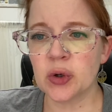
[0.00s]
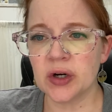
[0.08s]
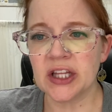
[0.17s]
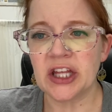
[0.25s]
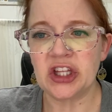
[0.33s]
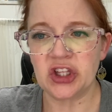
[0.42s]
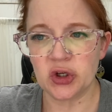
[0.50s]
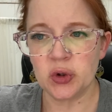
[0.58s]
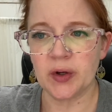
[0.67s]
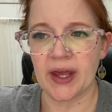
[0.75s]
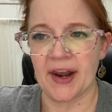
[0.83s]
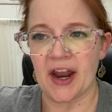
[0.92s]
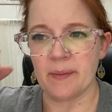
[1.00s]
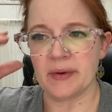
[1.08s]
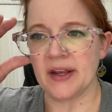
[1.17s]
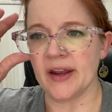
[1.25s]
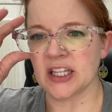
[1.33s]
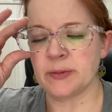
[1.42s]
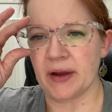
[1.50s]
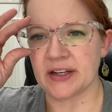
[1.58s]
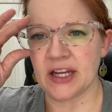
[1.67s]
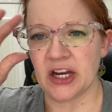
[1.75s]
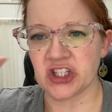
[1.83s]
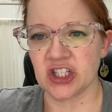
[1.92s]
you cannot be in
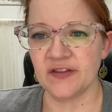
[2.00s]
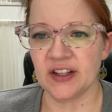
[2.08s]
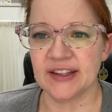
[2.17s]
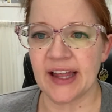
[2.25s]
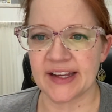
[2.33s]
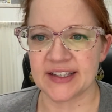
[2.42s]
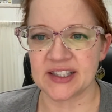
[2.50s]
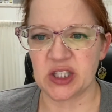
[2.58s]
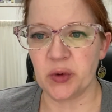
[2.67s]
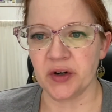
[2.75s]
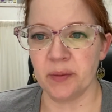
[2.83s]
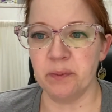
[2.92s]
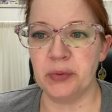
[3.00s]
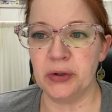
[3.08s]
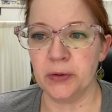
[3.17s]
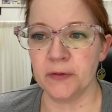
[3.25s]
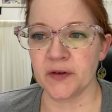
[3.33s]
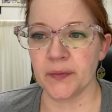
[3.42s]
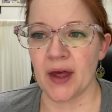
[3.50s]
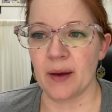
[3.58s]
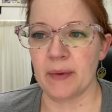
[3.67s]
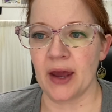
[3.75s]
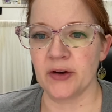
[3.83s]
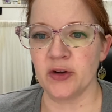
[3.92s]
expectation of a legacy or a boon from that
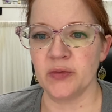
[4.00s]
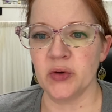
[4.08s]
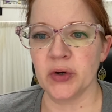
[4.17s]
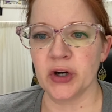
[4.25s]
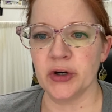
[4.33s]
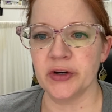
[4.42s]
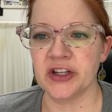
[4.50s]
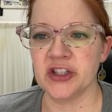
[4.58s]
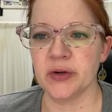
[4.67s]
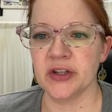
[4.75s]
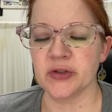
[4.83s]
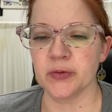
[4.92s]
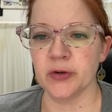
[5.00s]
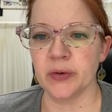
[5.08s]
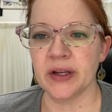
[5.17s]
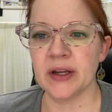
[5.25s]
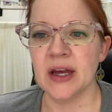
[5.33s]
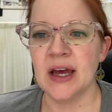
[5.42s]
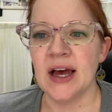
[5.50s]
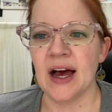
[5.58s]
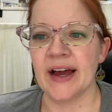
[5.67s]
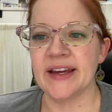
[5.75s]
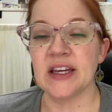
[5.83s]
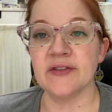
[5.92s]
man whom you hurried to his ruin,
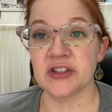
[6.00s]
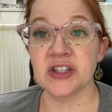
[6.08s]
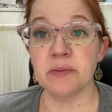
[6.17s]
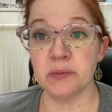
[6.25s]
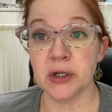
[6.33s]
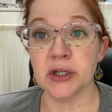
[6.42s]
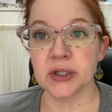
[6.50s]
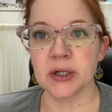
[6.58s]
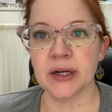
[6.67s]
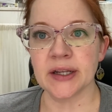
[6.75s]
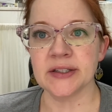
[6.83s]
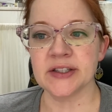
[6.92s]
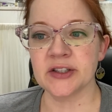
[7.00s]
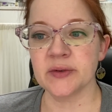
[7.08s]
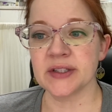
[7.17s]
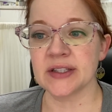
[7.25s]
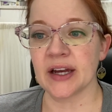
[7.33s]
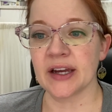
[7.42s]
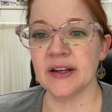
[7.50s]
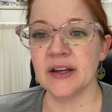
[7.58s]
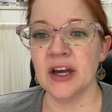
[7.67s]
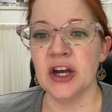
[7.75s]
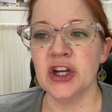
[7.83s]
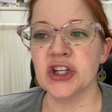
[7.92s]
aye, even to murder and suicide.
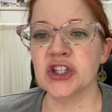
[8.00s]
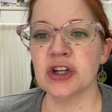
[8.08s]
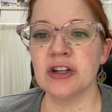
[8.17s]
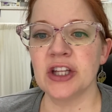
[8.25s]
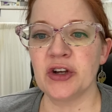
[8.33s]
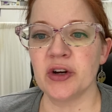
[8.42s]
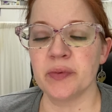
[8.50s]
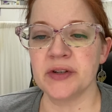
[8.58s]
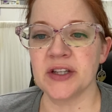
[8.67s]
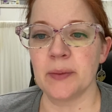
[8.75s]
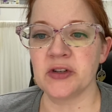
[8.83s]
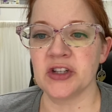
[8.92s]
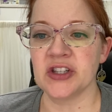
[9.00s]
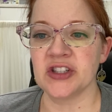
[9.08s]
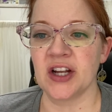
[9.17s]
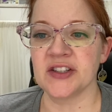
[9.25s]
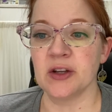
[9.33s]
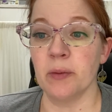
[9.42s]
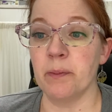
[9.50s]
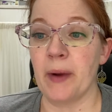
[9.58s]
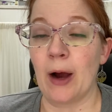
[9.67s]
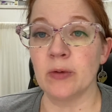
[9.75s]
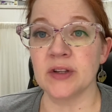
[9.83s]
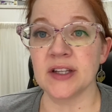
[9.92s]
Surely your presumption is not so
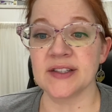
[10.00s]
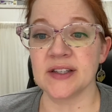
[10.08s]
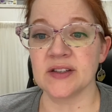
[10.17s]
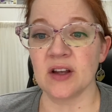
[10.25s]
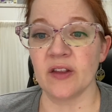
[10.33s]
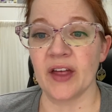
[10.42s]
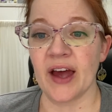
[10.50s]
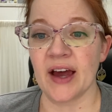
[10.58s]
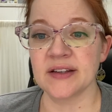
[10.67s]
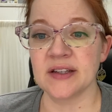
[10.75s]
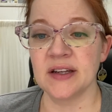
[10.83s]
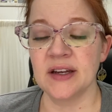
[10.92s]
boundless as all that.